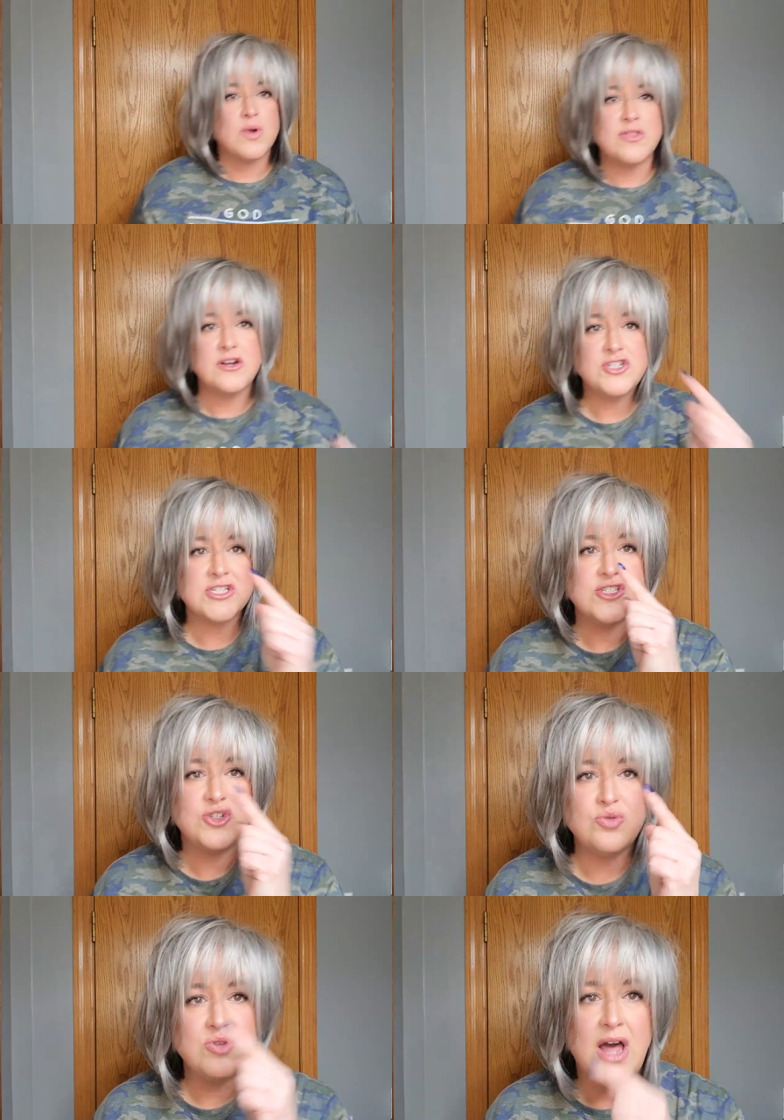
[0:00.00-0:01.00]
where they're
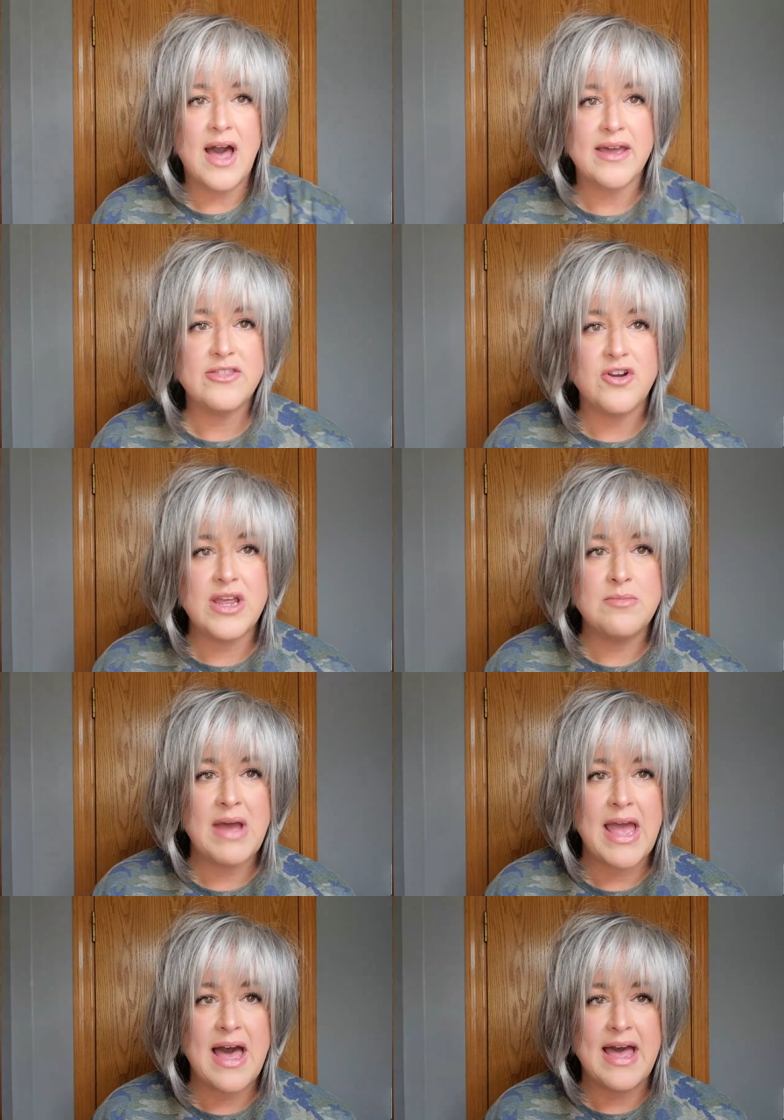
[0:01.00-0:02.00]
just too long and they're in
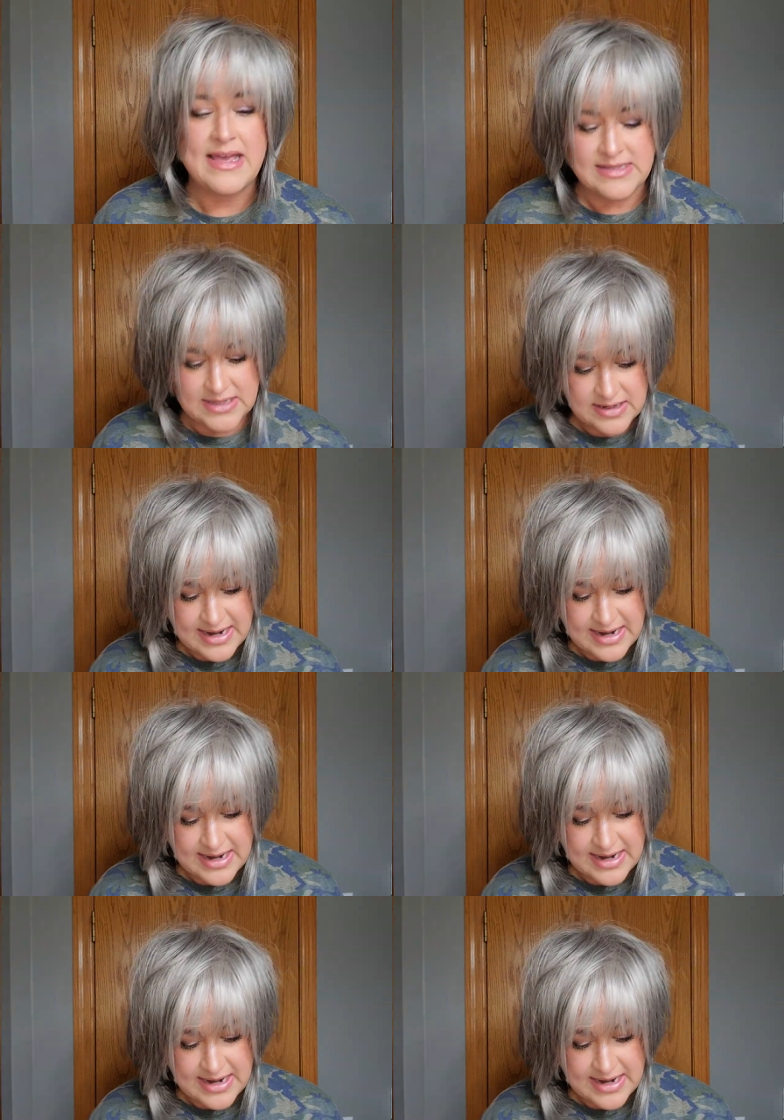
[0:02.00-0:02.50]
my eyes.